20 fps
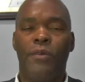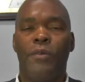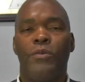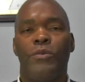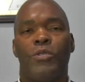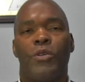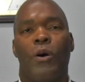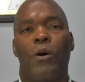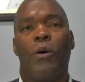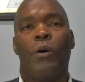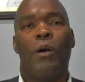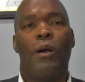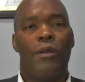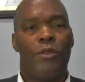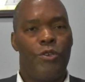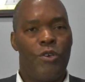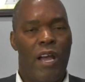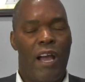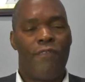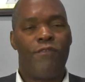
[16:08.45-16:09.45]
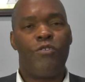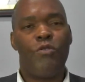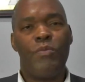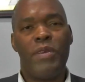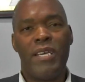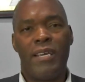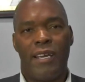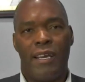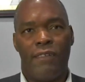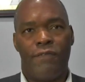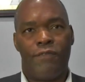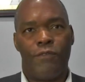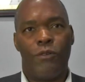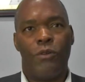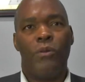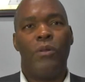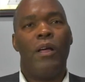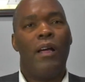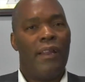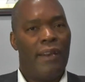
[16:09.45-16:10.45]
So you have to be
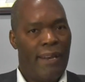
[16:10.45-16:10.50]
careful.